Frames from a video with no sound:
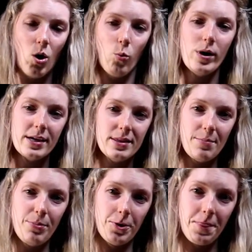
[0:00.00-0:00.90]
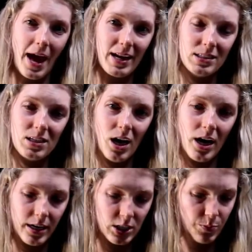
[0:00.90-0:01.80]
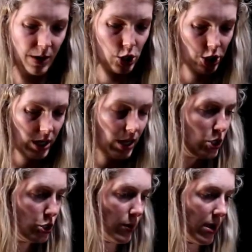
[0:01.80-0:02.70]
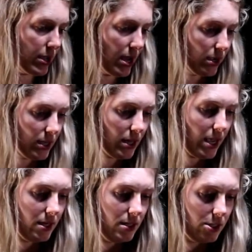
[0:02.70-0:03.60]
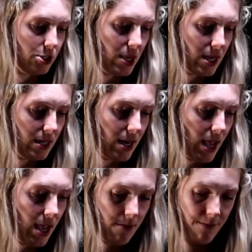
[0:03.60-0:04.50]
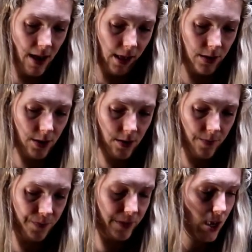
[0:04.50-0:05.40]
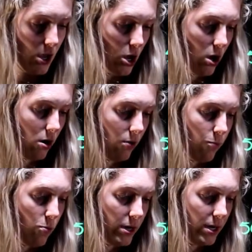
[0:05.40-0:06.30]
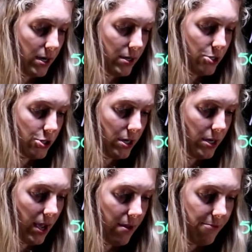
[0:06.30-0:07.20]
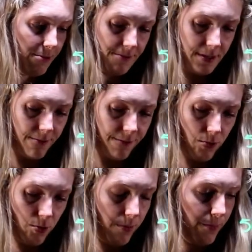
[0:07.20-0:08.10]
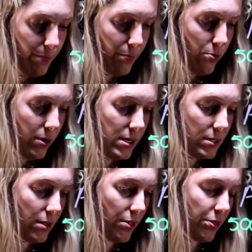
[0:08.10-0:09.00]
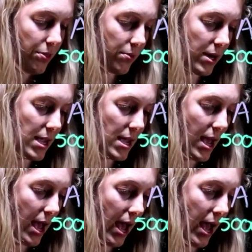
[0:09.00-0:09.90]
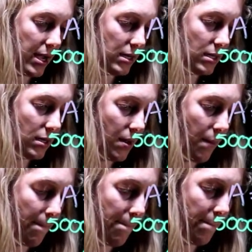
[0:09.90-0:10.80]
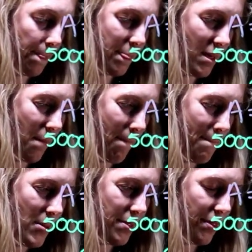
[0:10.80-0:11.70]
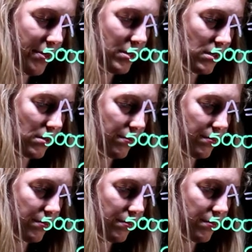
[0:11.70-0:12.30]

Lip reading: We can then put that entire expression into our calculators to get an n value of 154.38 months.